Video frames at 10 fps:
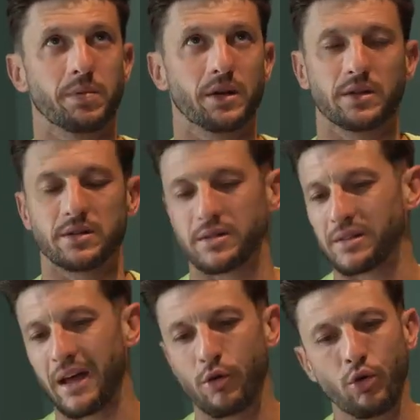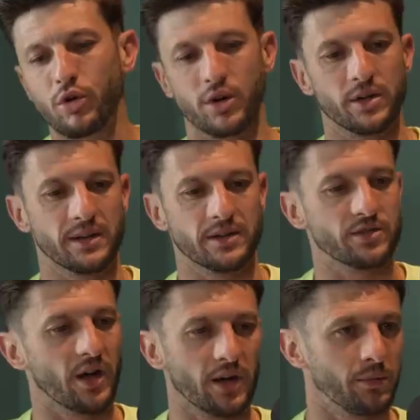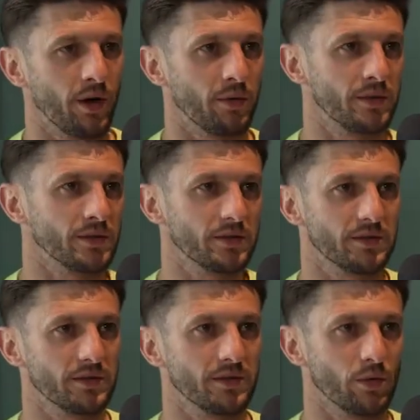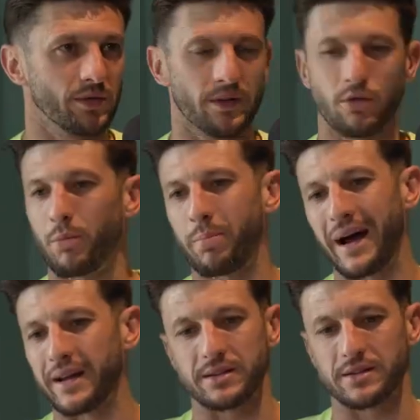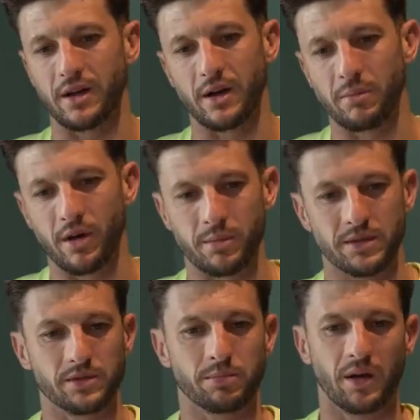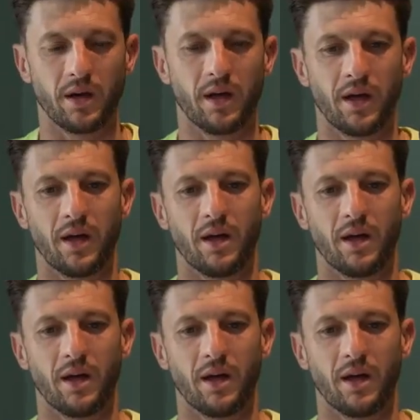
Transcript: because they're all good in certain moments, or they're all bad in certain moments. But